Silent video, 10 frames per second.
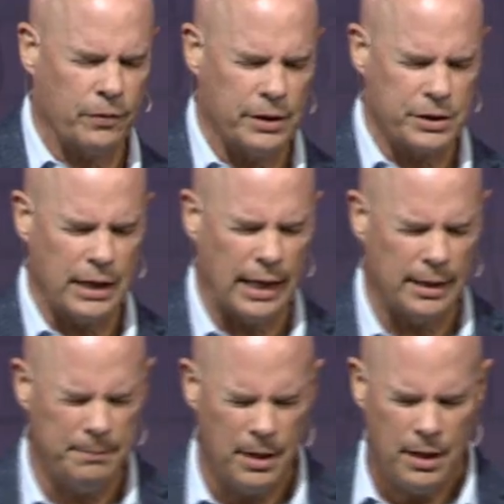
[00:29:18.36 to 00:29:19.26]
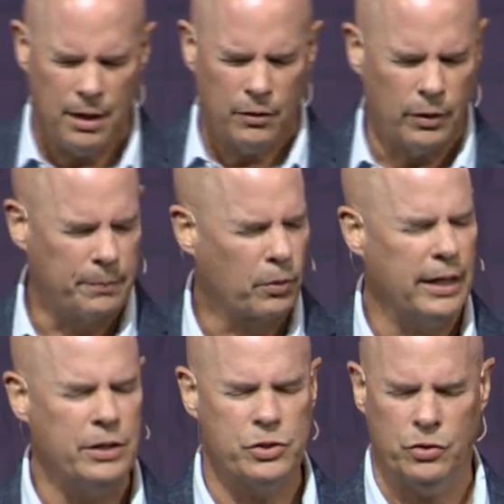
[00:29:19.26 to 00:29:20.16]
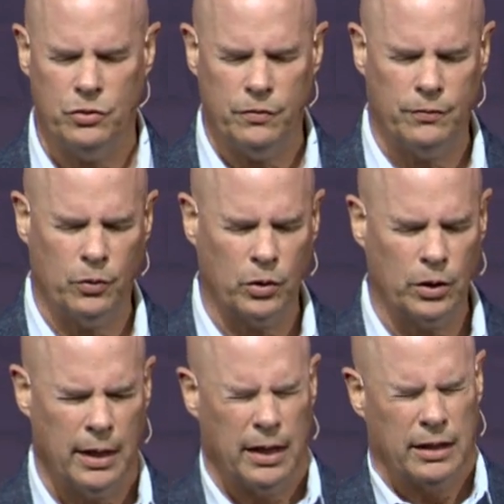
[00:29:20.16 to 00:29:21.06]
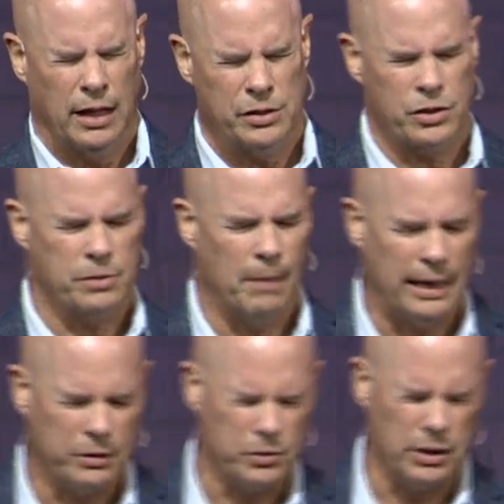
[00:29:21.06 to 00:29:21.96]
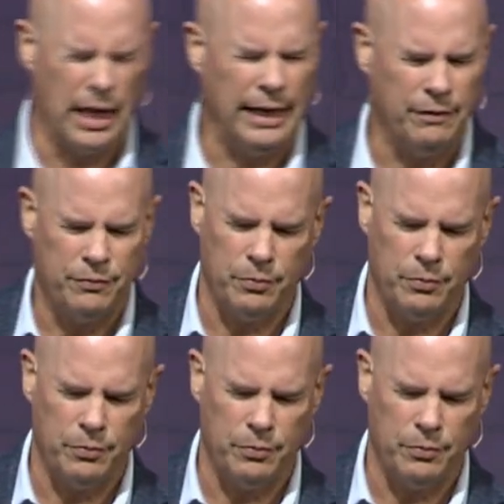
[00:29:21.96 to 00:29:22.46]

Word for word: this time. We praise you for not just Michael's life.